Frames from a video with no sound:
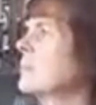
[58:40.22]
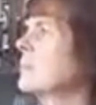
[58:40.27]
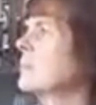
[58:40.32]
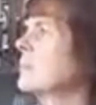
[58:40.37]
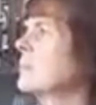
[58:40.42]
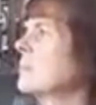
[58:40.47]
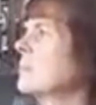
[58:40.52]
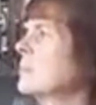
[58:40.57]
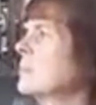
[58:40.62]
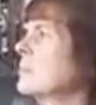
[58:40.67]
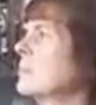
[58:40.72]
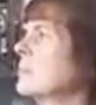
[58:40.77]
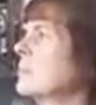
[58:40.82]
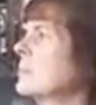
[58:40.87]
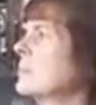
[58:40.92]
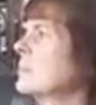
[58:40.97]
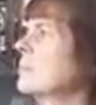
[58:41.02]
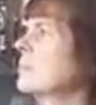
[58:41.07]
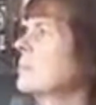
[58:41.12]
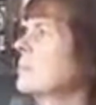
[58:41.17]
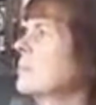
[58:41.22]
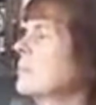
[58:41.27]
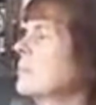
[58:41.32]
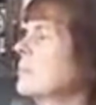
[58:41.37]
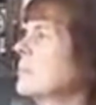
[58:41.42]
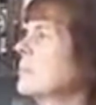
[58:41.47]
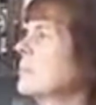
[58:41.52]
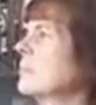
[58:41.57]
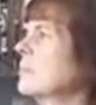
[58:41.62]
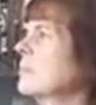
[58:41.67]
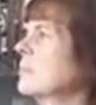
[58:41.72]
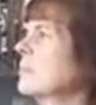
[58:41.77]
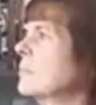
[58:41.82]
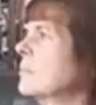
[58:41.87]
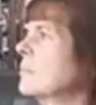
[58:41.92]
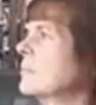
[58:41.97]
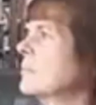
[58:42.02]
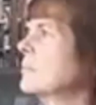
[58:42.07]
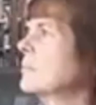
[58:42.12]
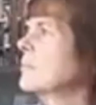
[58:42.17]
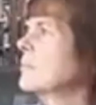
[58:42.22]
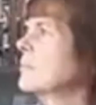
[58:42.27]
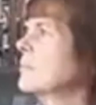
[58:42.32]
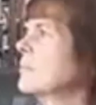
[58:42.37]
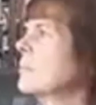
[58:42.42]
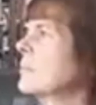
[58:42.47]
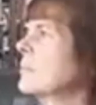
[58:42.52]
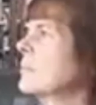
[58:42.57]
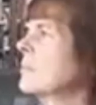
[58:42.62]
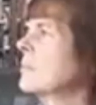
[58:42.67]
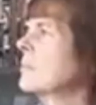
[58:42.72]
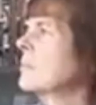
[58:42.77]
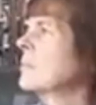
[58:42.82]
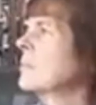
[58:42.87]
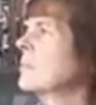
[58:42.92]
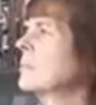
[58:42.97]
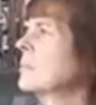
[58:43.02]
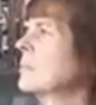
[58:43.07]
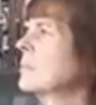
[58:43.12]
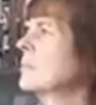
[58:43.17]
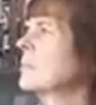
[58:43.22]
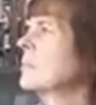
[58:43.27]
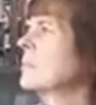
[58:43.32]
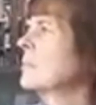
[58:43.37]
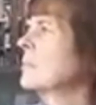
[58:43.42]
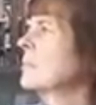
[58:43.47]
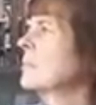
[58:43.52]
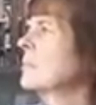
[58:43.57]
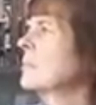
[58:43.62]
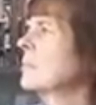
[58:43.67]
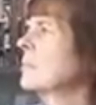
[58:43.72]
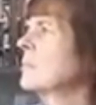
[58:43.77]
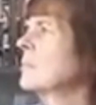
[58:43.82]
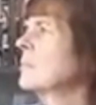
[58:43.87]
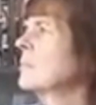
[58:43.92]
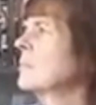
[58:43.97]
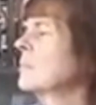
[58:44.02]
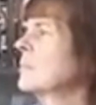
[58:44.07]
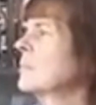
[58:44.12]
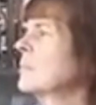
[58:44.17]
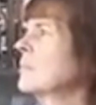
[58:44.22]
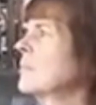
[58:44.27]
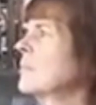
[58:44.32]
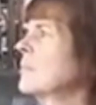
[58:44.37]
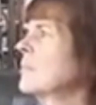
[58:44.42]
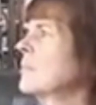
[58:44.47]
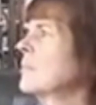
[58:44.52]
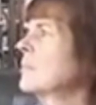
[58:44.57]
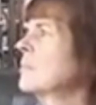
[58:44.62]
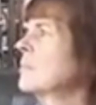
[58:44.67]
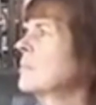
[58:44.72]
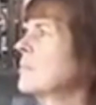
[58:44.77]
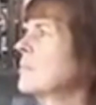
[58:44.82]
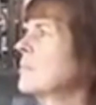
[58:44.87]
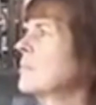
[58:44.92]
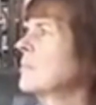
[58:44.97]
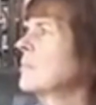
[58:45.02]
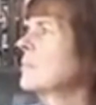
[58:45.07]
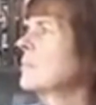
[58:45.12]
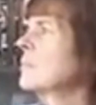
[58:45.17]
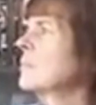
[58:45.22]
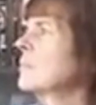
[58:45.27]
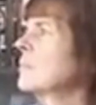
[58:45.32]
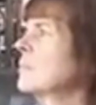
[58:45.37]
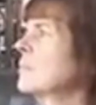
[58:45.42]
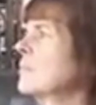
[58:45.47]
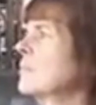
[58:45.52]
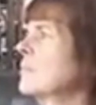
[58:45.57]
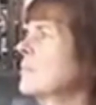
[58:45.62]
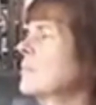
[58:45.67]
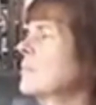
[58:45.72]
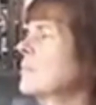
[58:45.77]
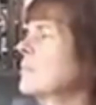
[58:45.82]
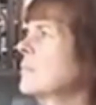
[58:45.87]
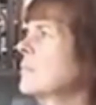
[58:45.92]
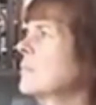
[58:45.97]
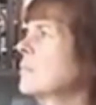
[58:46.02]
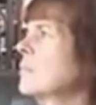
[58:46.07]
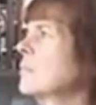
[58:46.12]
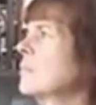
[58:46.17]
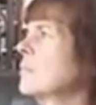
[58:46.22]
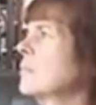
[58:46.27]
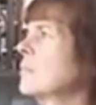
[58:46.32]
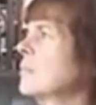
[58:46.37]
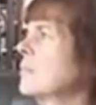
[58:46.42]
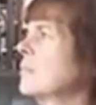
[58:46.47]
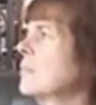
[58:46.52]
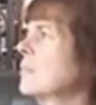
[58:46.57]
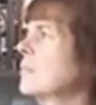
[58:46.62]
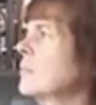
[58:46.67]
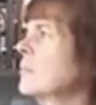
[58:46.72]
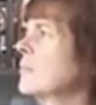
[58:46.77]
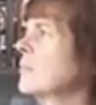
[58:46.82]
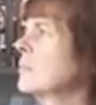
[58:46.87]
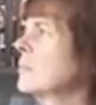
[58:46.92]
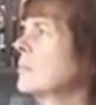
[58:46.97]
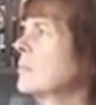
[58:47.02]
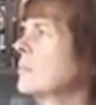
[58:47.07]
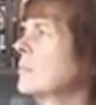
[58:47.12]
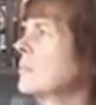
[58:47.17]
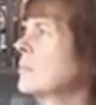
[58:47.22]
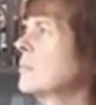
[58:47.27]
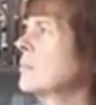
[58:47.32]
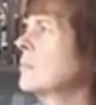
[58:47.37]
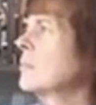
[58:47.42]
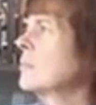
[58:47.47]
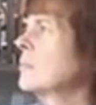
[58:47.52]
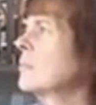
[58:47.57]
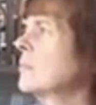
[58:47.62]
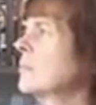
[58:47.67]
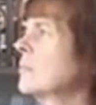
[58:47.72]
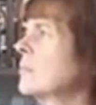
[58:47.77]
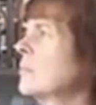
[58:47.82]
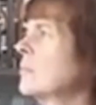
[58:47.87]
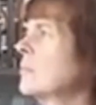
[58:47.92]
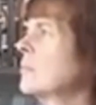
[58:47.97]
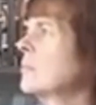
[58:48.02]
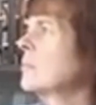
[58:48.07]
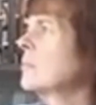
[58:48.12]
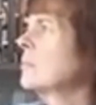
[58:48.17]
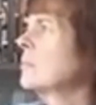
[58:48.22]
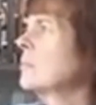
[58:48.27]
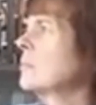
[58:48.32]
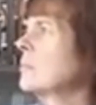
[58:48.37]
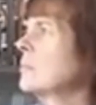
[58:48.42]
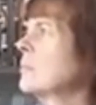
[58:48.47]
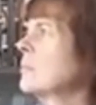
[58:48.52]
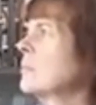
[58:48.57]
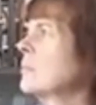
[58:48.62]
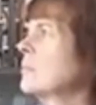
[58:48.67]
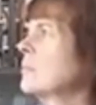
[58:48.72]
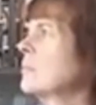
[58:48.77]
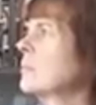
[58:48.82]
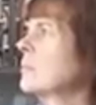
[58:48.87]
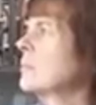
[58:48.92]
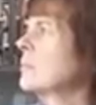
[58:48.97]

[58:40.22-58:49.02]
even though I didn't like it, I actually fought against it. I think it did have an effect on me. I think I've become a bit more